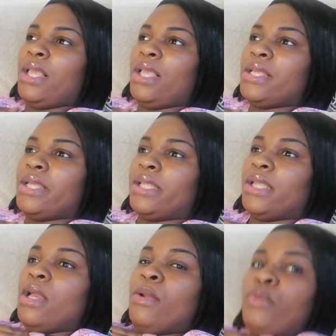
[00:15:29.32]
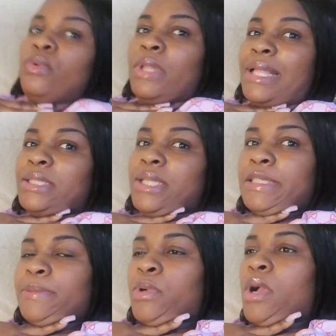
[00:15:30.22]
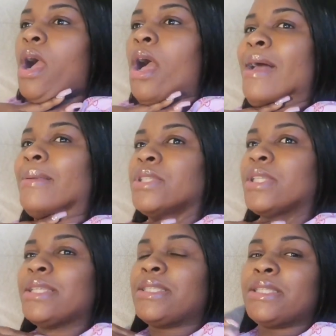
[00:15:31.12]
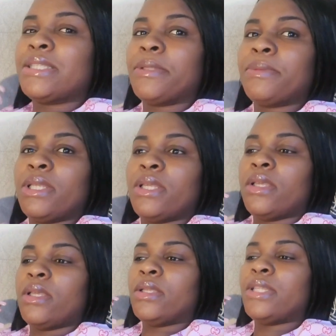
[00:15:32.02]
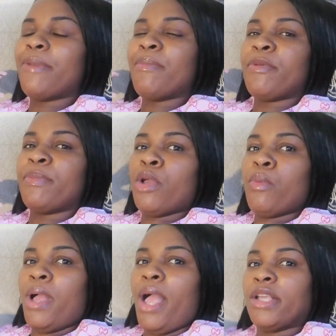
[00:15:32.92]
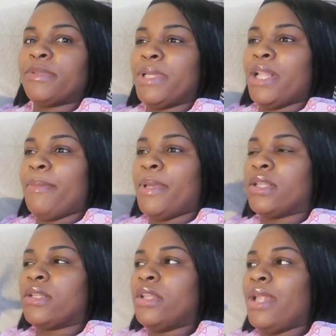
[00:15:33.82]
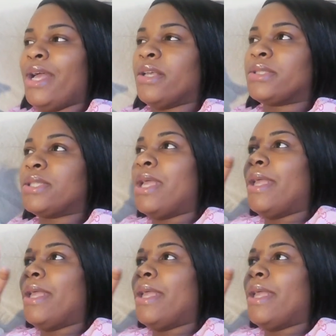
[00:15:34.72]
And we would like to explore our options and something that may be in one house may not be in another house.